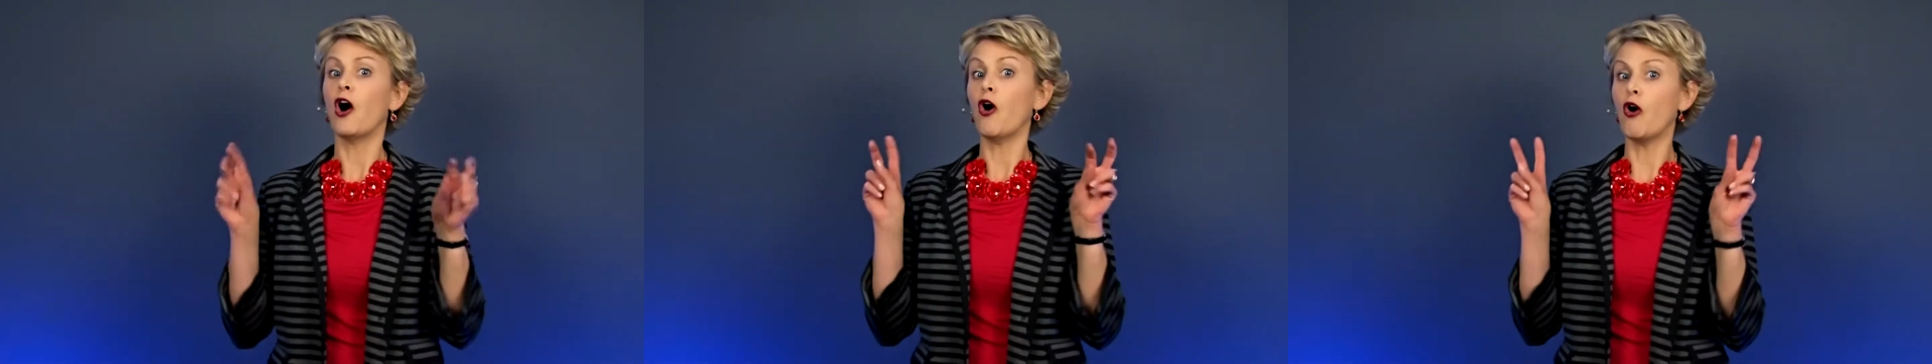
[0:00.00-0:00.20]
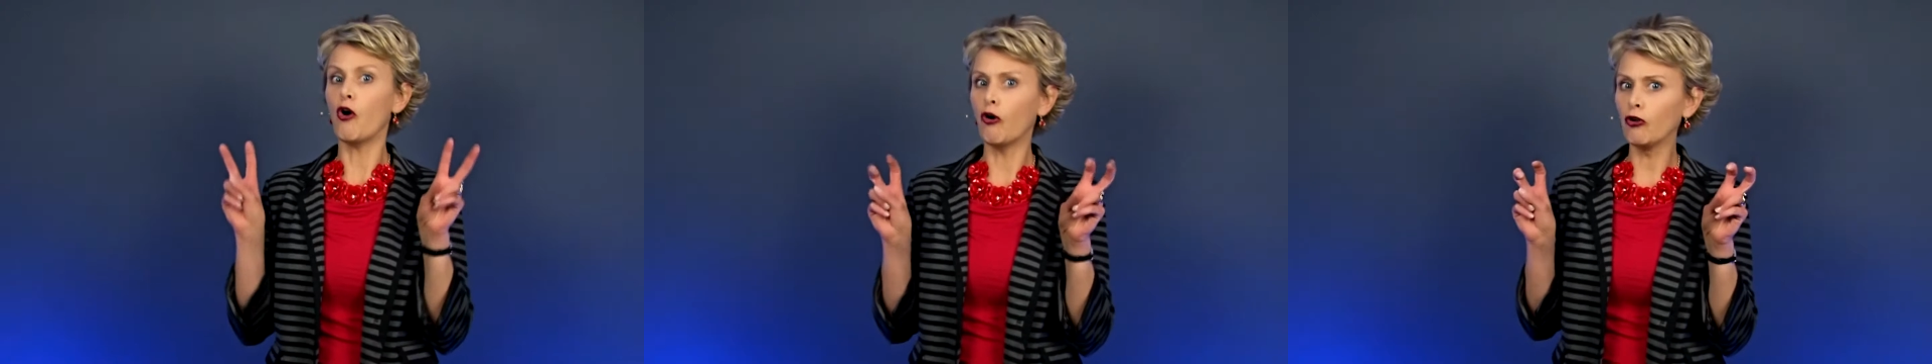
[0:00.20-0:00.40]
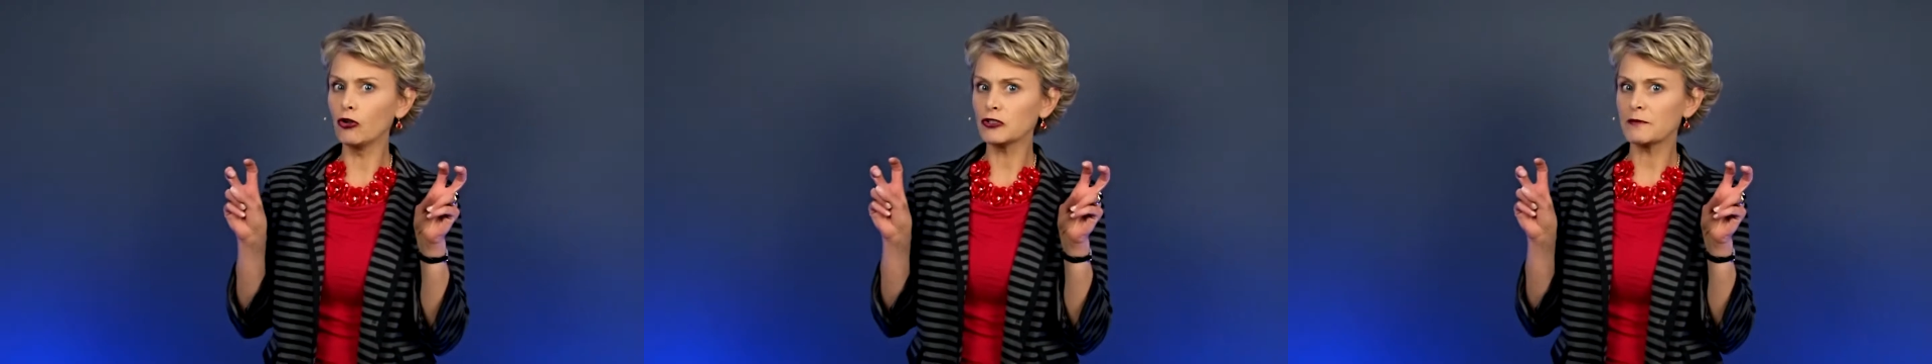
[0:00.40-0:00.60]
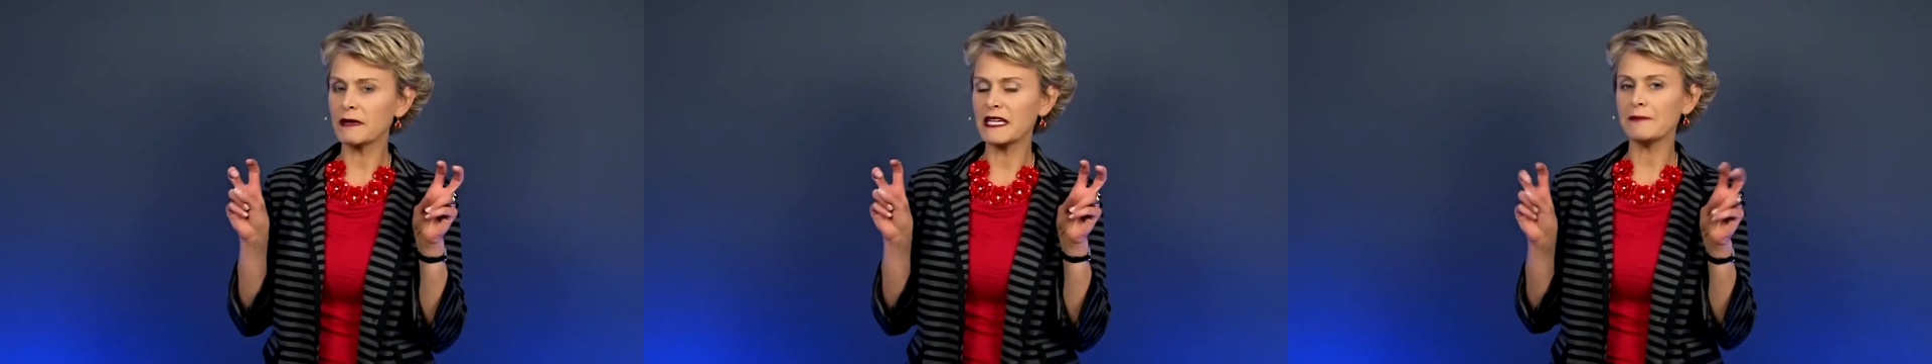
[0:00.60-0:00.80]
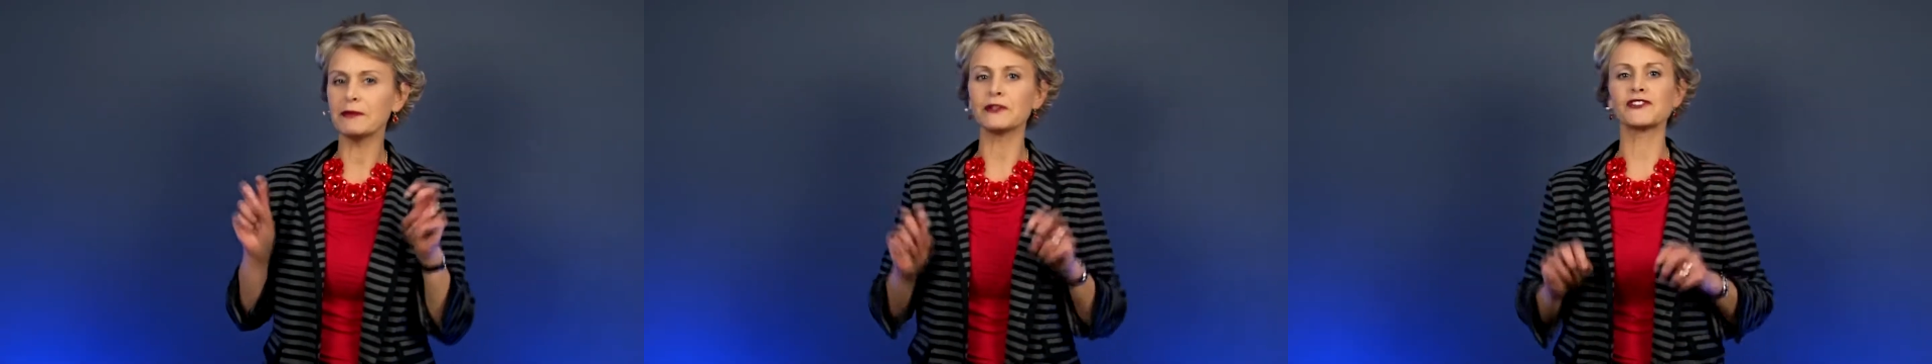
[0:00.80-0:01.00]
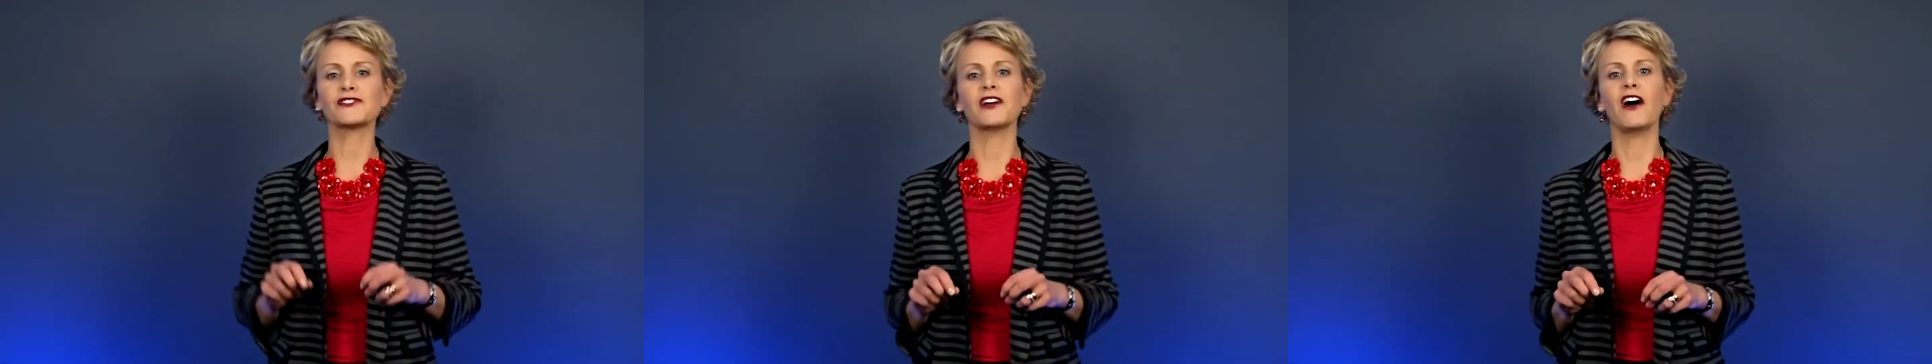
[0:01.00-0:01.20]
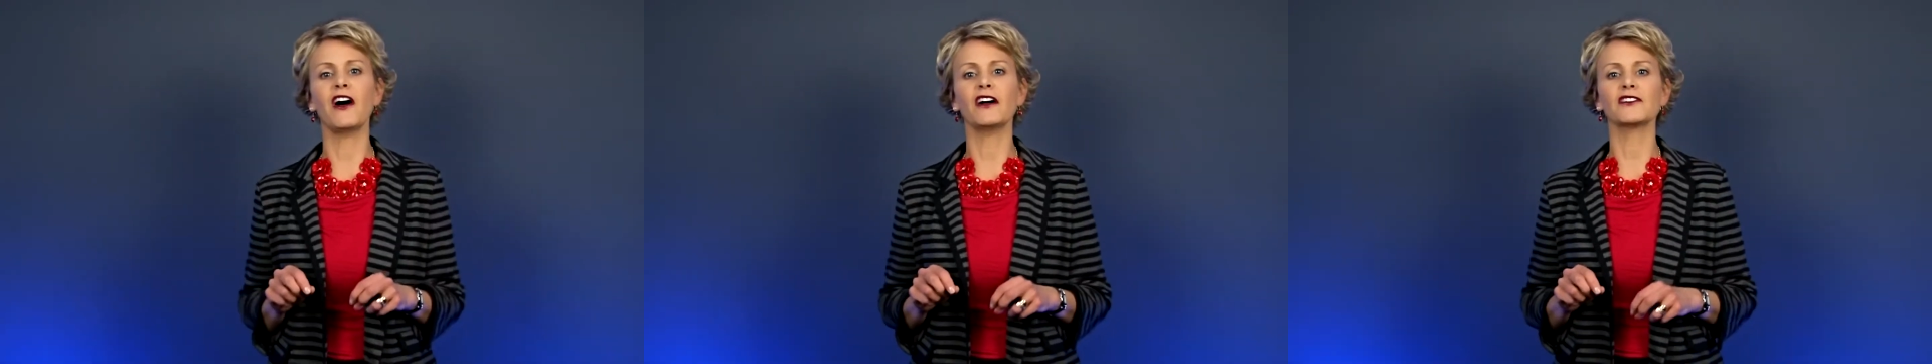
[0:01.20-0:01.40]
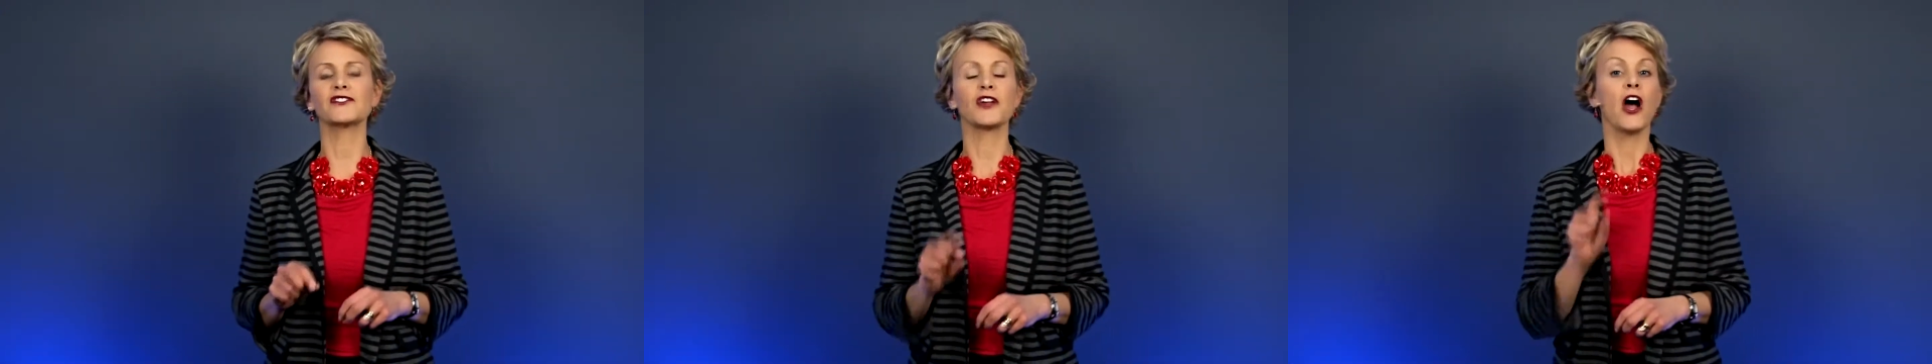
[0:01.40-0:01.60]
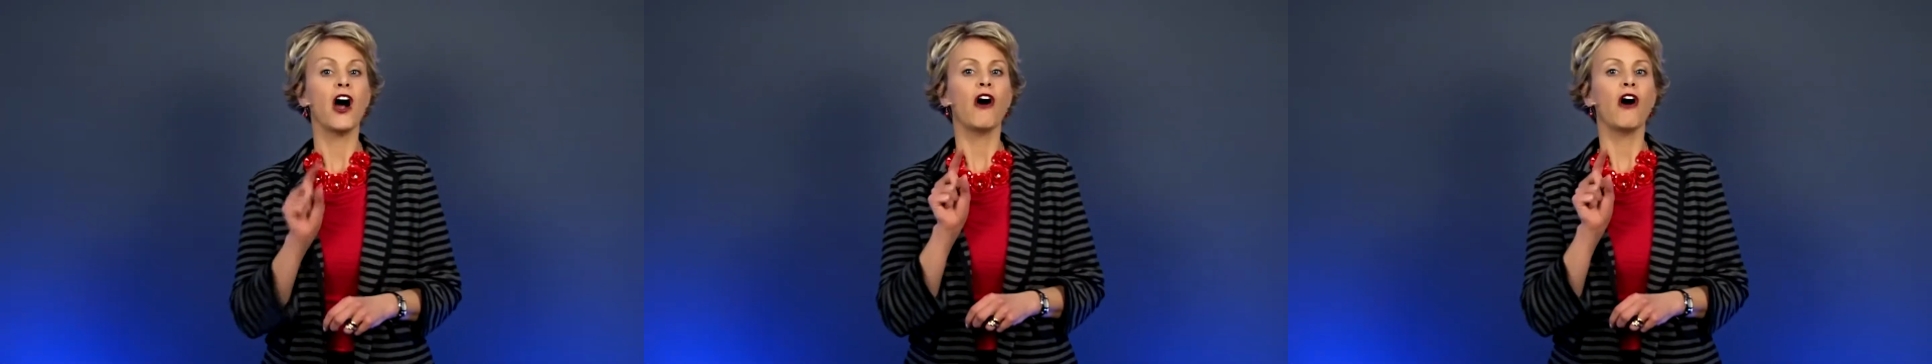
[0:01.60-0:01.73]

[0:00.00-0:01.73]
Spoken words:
old people songs